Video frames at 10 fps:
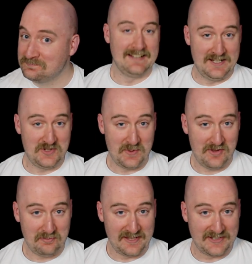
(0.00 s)
In
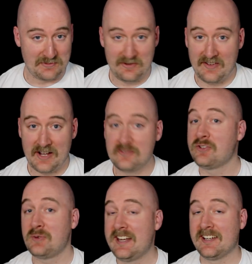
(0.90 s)
12th place, we find
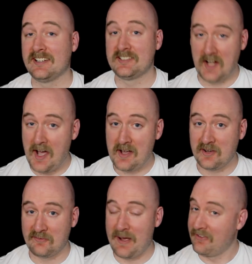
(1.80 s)
Farika, god
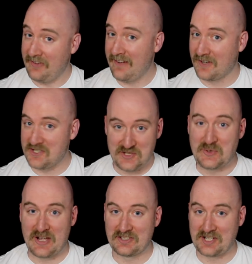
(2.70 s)
of my favorite
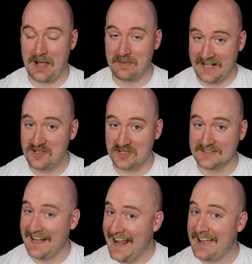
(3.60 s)
two-color
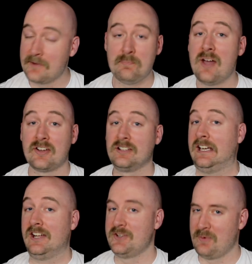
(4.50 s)
combination, and mother
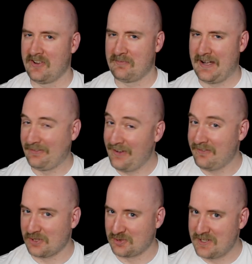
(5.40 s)
to one of my
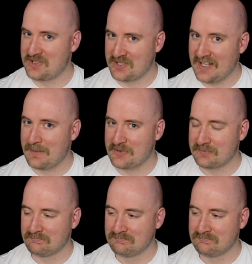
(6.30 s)
favorite creature types.